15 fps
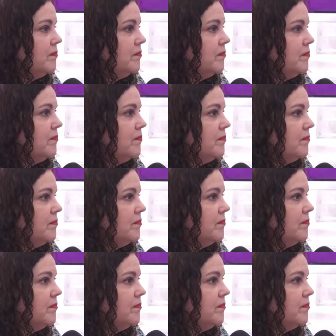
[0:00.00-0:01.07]

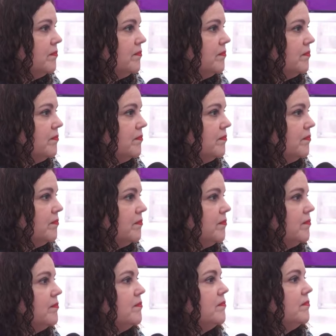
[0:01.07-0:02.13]

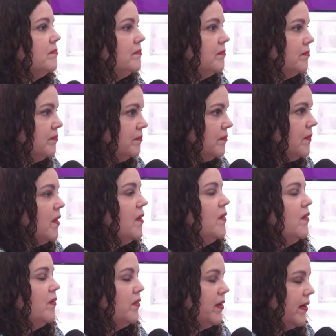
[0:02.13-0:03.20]

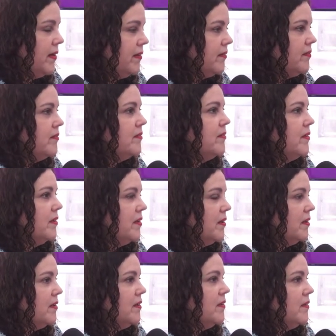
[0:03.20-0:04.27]

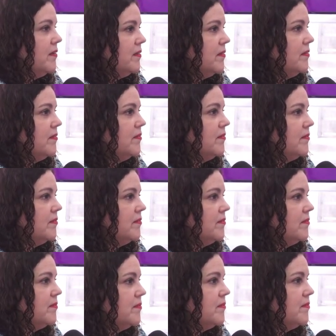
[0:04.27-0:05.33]

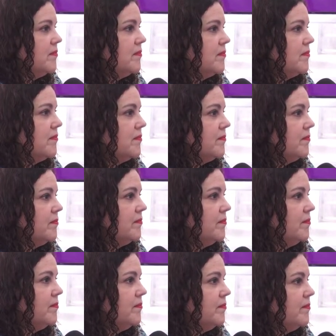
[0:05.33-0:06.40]

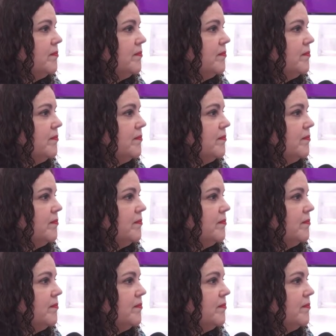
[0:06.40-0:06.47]
[no speech]